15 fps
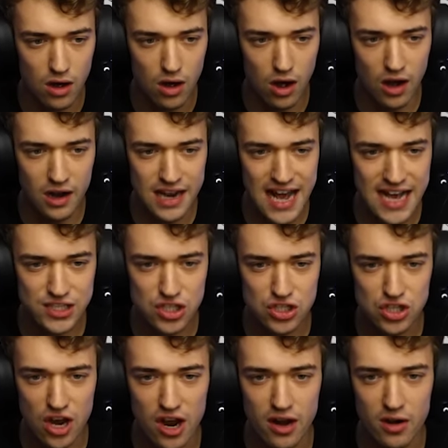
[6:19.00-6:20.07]
All lights to
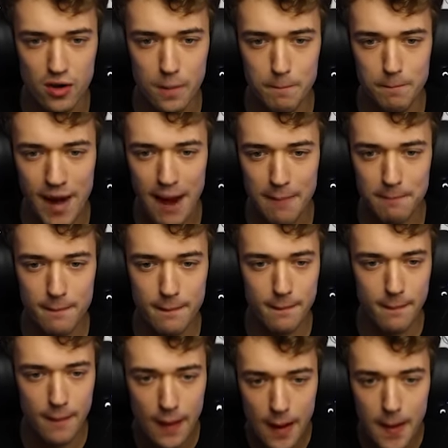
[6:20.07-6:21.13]
turn. Bop!
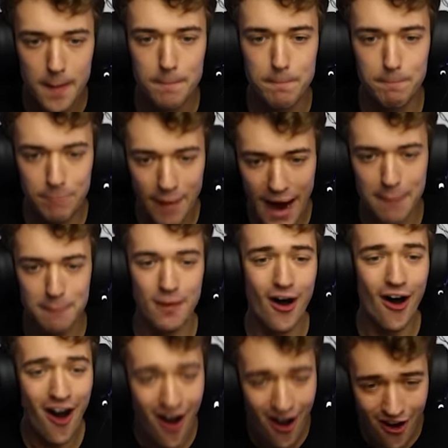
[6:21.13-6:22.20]
Bop!
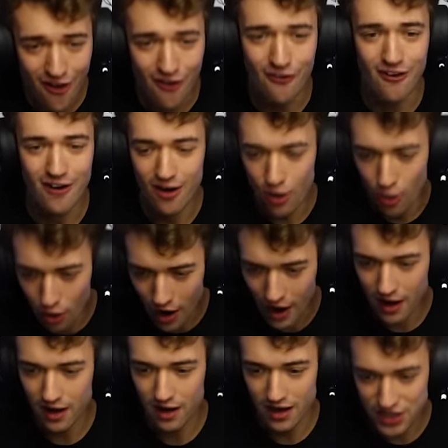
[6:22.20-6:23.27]
Oh! Whoop!
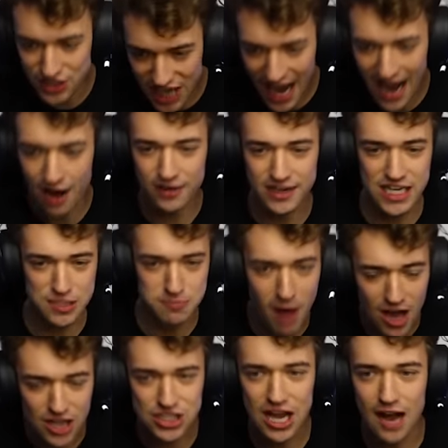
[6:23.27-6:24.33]
Yeah, there's
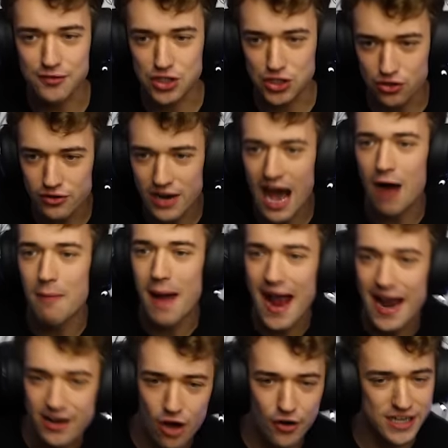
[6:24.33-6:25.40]
more stuff to do now,
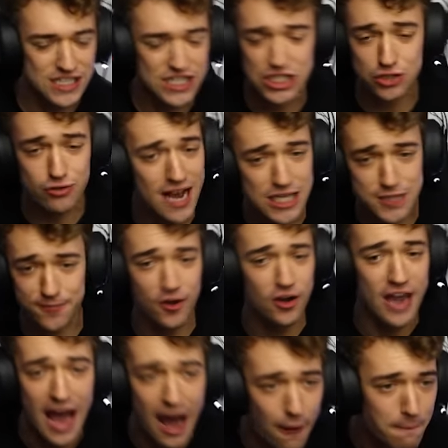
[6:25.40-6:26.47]
man. Yo, this is stressful
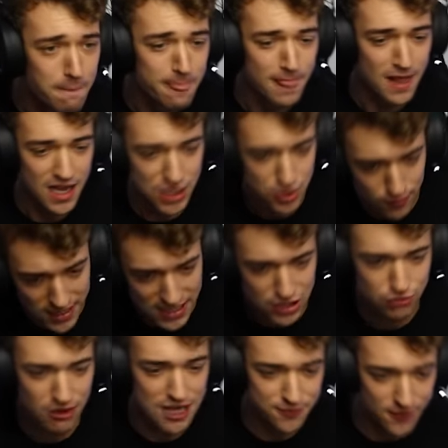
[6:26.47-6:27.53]
now. It's really
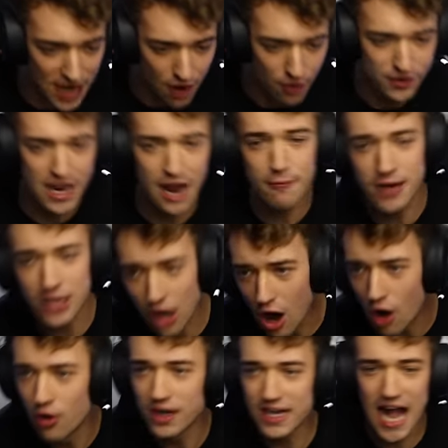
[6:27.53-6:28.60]
stressful now. There we
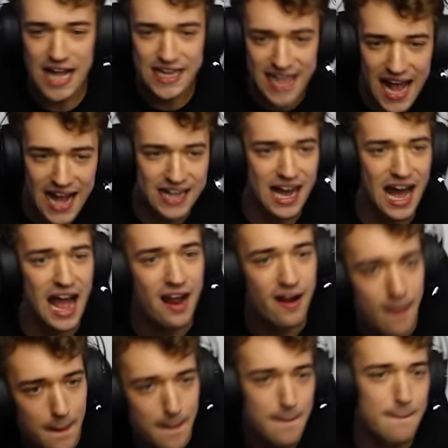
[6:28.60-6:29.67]
go. Got that guy.
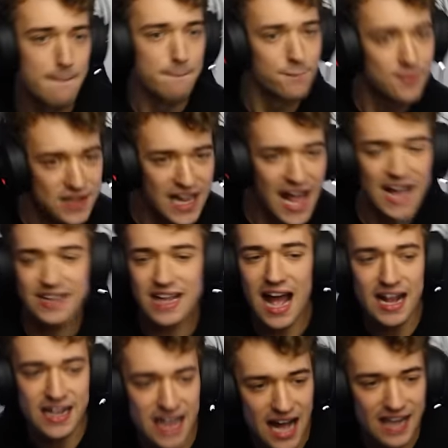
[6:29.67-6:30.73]
Got
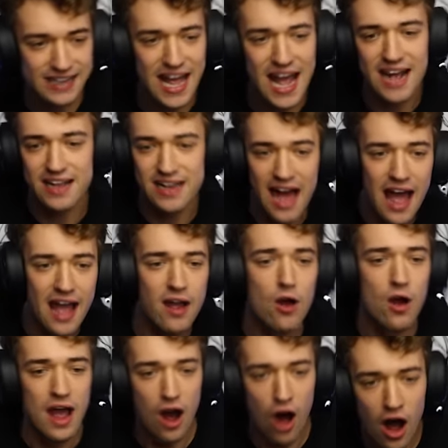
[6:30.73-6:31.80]
that, got that guy.
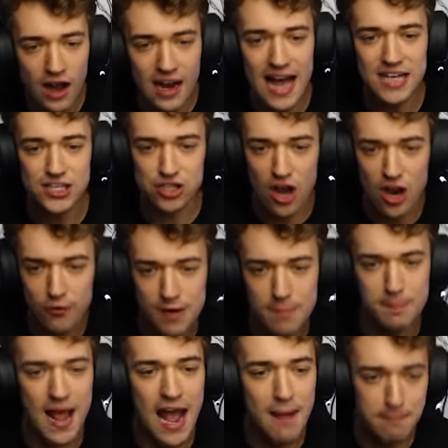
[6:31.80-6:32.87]
All eyes turn me
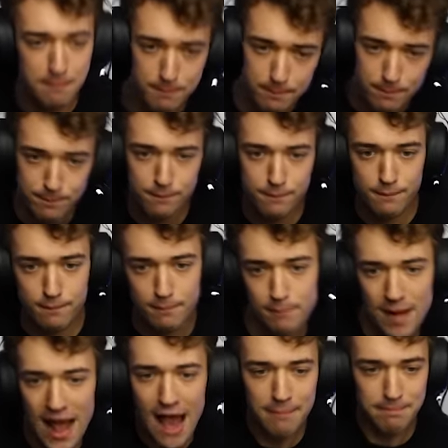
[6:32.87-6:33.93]
blap.
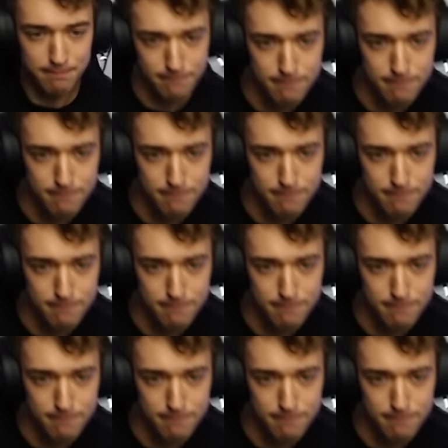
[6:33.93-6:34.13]
Blap.